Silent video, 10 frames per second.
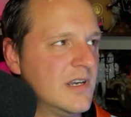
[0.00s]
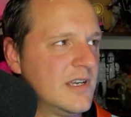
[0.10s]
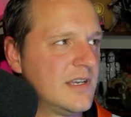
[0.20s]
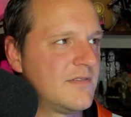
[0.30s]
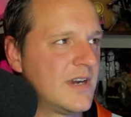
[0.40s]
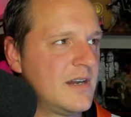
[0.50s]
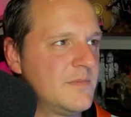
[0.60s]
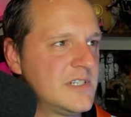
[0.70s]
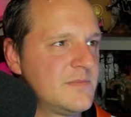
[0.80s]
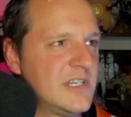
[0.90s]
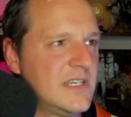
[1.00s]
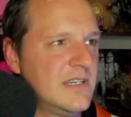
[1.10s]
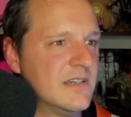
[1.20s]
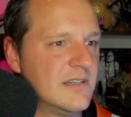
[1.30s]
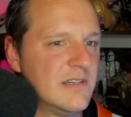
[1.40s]
and for how much money?
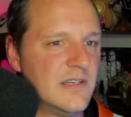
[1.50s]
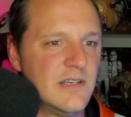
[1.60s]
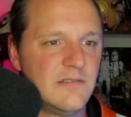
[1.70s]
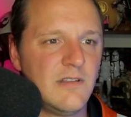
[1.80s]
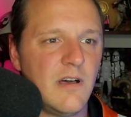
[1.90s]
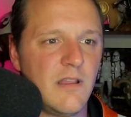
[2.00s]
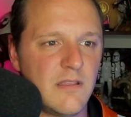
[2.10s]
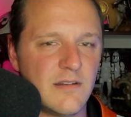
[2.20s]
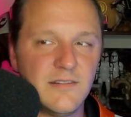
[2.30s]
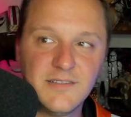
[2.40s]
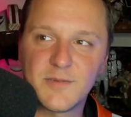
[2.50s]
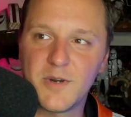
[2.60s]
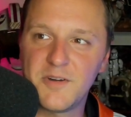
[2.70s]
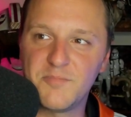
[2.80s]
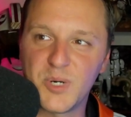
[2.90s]
Nothing.
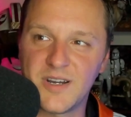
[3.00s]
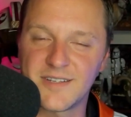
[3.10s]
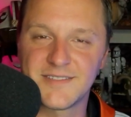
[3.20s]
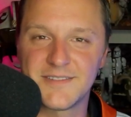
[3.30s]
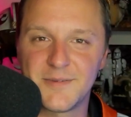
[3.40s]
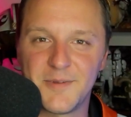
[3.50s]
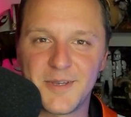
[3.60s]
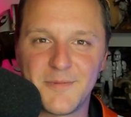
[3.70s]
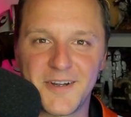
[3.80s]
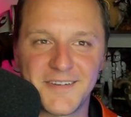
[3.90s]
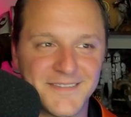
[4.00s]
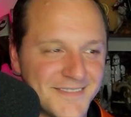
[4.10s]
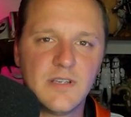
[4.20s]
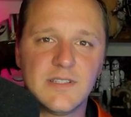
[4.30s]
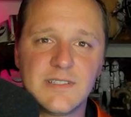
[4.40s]
12 bucks. I mean, come on.
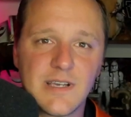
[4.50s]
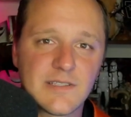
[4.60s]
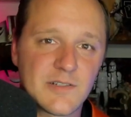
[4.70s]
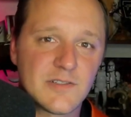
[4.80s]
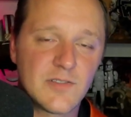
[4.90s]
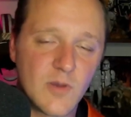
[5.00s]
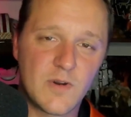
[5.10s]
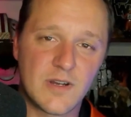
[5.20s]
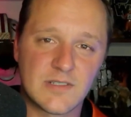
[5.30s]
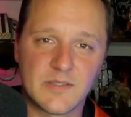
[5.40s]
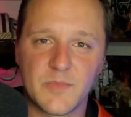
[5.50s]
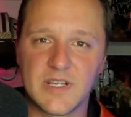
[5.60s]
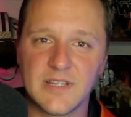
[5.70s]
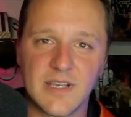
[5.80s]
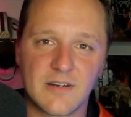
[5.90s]
These guys are so awesome
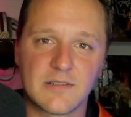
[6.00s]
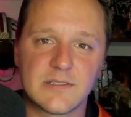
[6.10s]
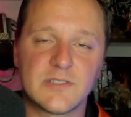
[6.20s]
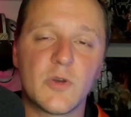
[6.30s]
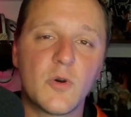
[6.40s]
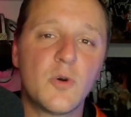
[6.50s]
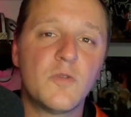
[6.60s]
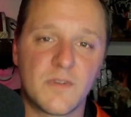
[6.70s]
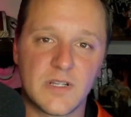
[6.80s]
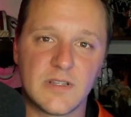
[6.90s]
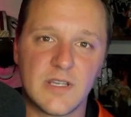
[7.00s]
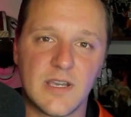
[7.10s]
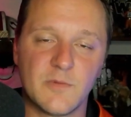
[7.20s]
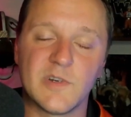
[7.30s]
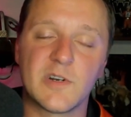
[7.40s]
and they are so friendly.
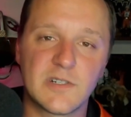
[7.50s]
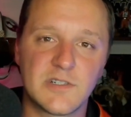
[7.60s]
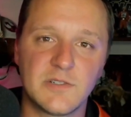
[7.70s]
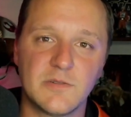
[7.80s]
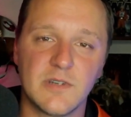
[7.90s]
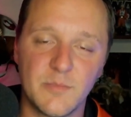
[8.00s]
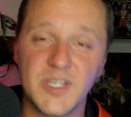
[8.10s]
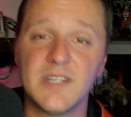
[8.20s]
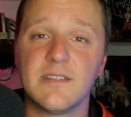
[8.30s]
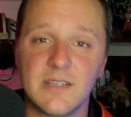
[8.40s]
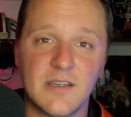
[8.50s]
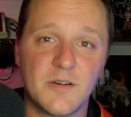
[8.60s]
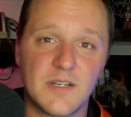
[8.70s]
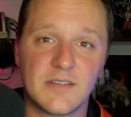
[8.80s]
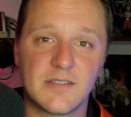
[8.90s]
I would urge you immediately go
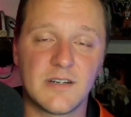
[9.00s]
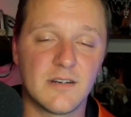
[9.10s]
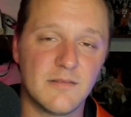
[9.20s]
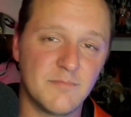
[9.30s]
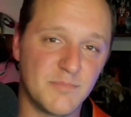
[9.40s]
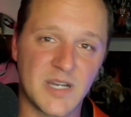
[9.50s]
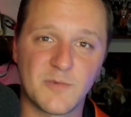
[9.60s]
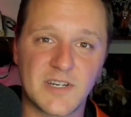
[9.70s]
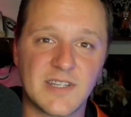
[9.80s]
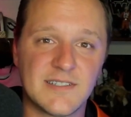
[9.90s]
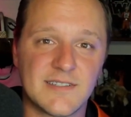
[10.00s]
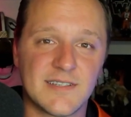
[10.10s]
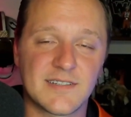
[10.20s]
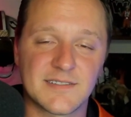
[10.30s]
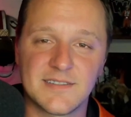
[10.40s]
down there, buy one of these
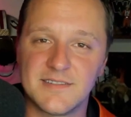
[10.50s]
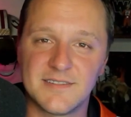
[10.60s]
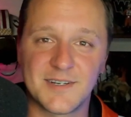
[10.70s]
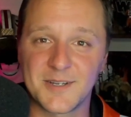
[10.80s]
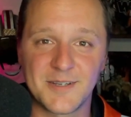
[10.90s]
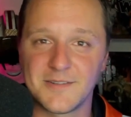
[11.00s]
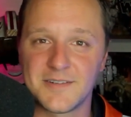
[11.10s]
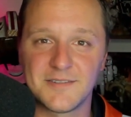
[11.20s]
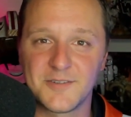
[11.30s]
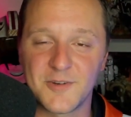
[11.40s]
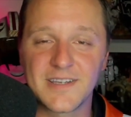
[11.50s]
things. They're killer. Great